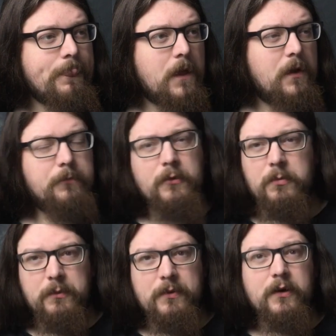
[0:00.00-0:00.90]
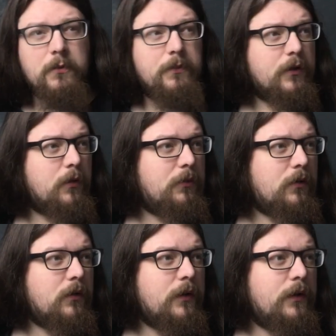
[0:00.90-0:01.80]
I'd probably pick up a
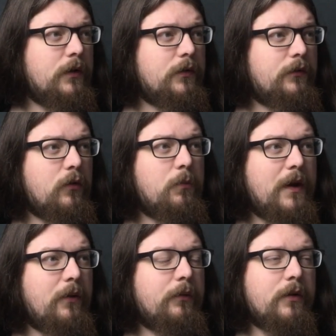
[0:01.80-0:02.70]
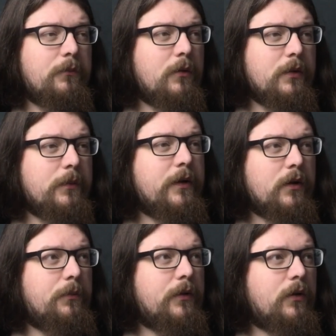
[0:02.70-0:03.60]
couple. £2, I'd probably pick
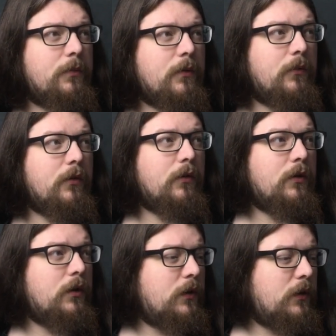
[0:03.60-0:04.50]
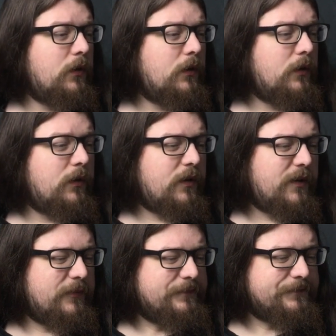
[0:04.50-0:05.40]
up a couple more.
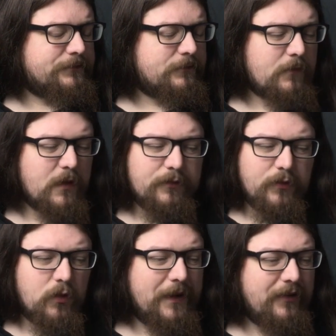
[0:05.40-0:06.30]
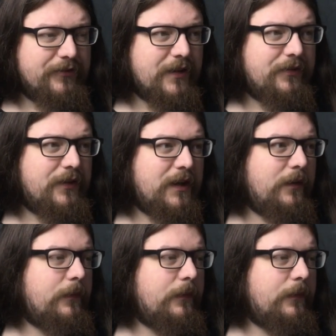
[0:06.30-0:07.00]
£4.50.